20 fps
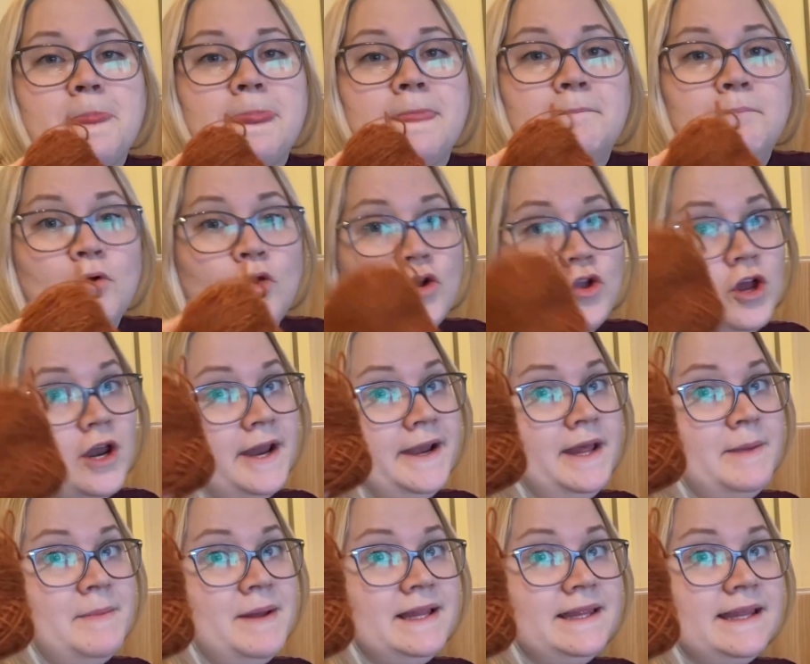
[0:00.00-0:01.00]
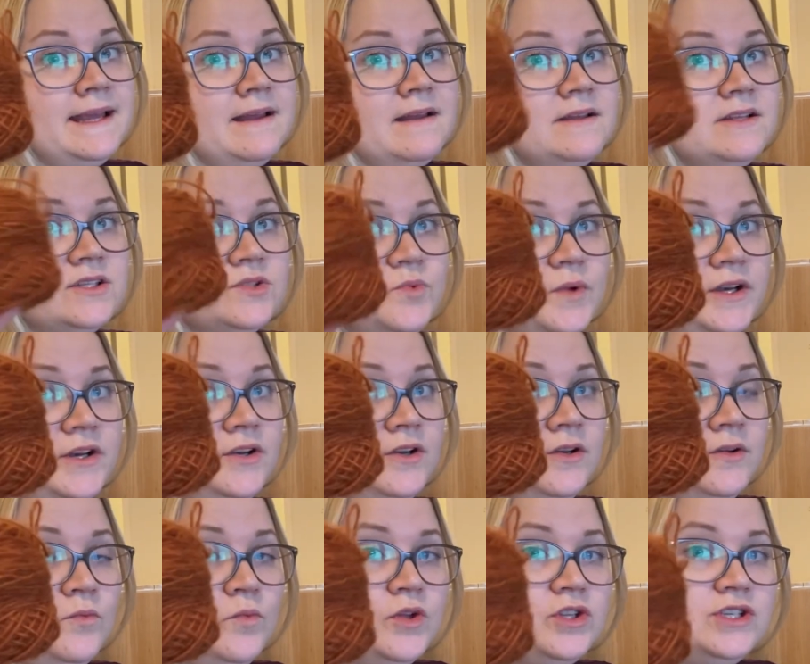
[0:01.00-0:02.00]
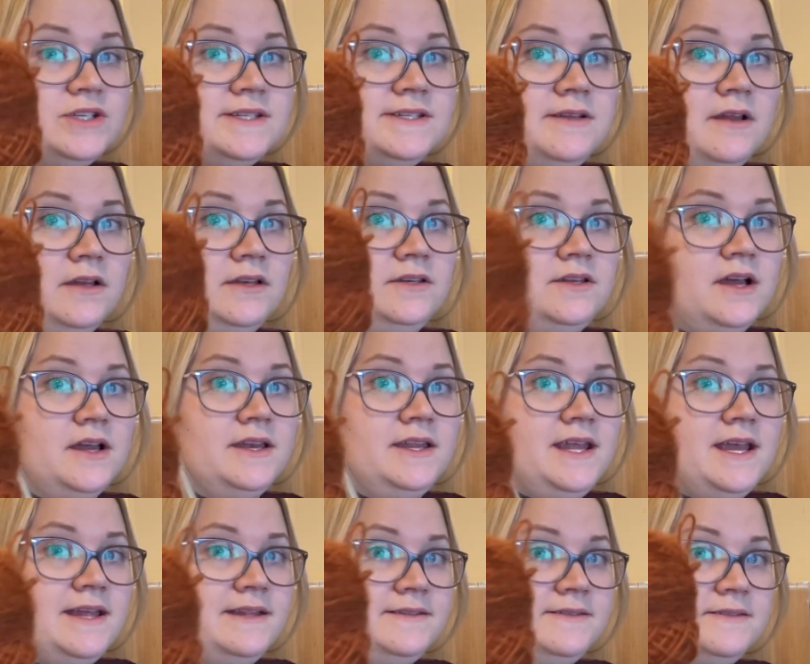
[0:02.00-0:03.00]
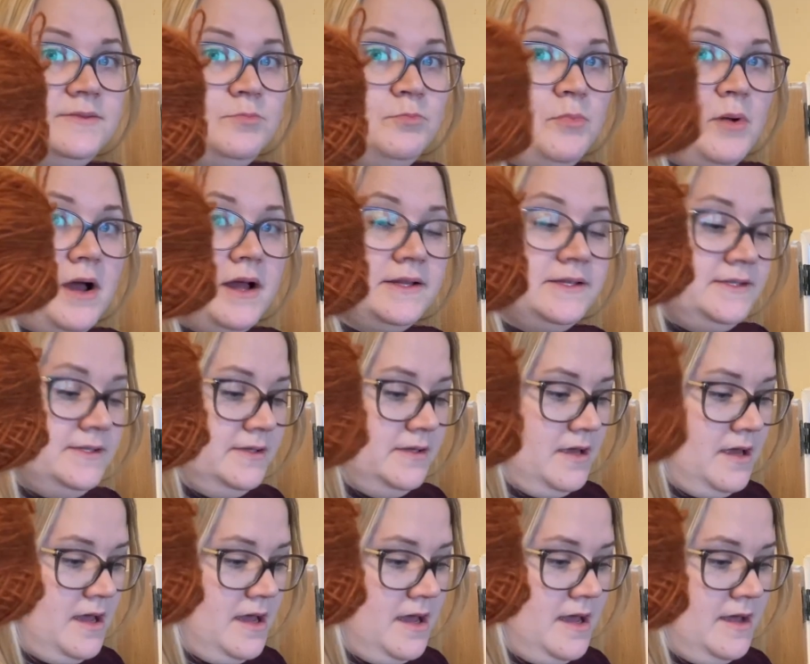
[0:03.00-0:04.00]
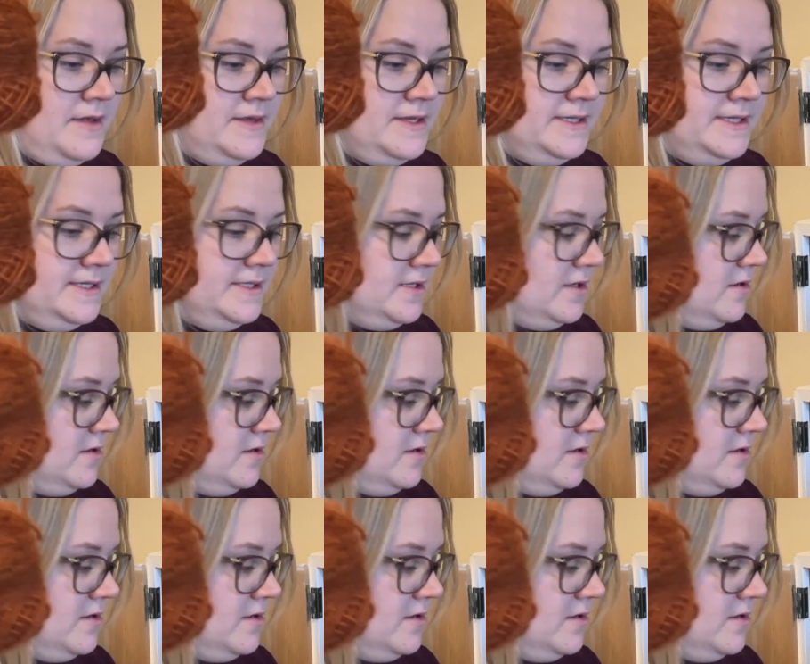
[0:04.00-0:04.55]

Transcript: Pohjolan Emäntä sweater, which is not done yet, but this is